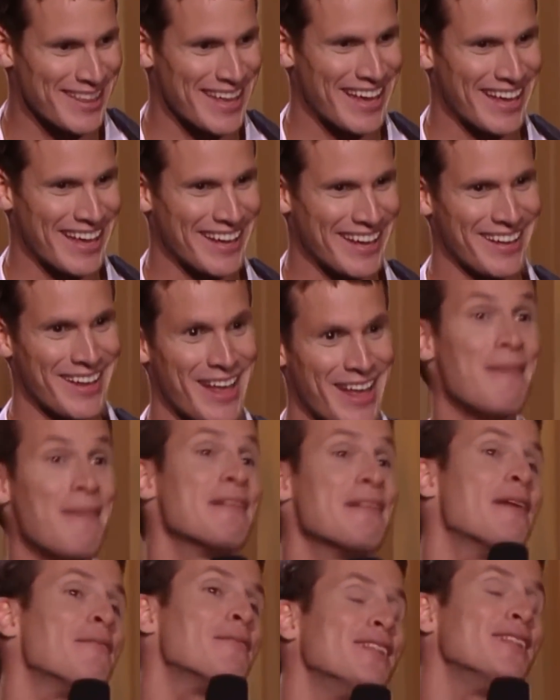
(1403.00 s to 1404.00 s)
say that?
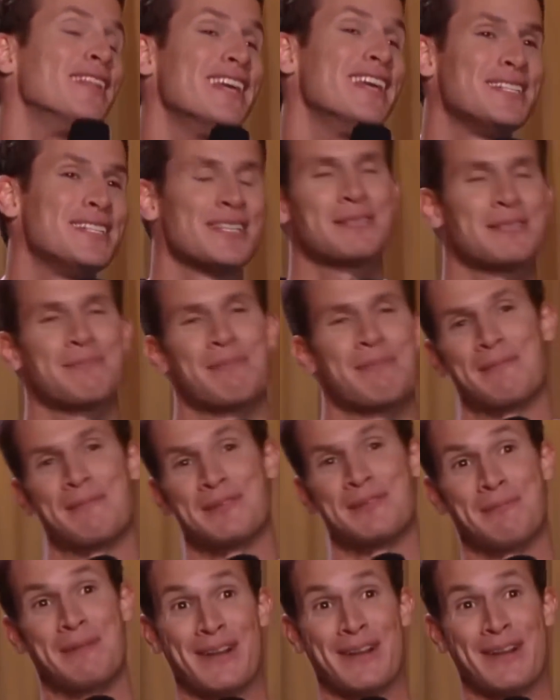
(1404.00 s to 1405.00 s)
I'm not religious, but
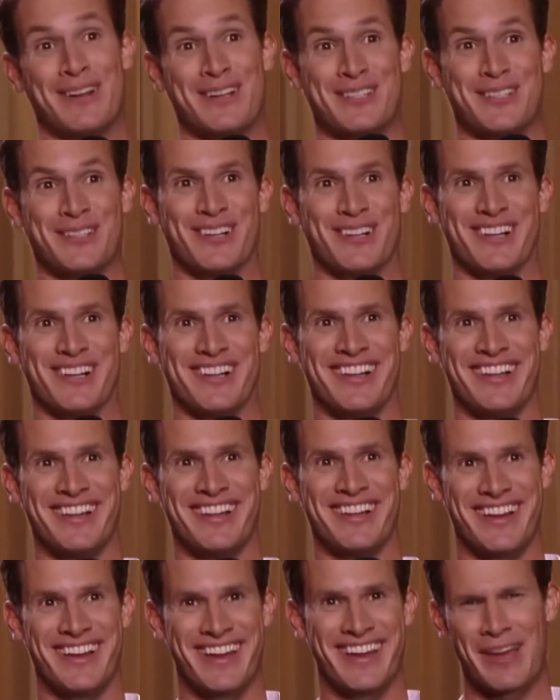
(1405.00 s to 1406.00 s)
I'm spiritual.
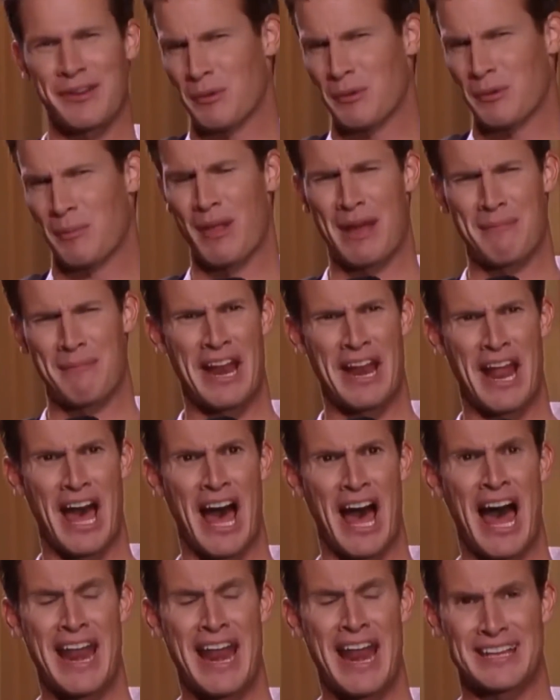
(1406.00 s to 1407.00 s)
I reply, I'm not
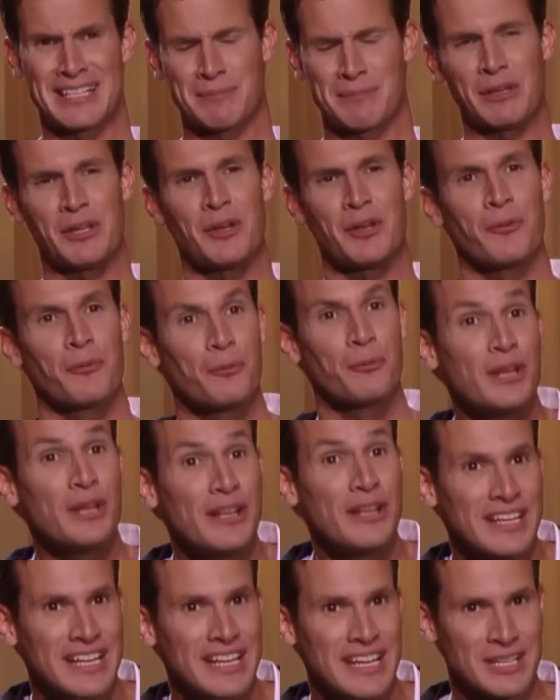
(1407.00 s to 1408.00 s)
honest, but you're
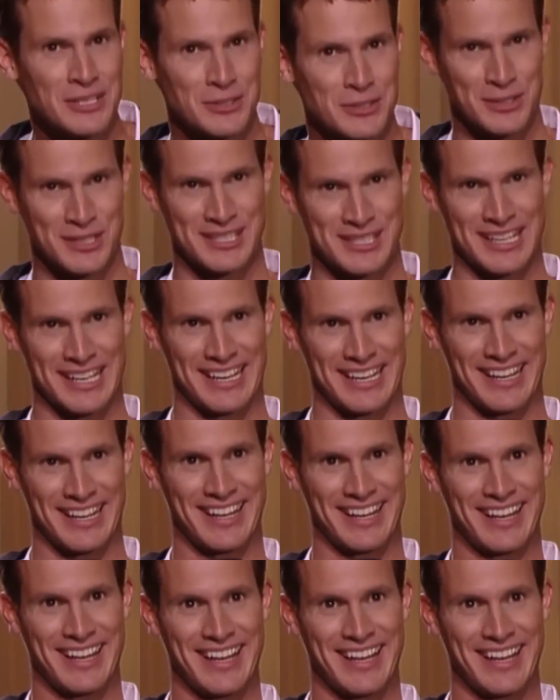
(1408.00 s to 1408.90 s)
really interesting.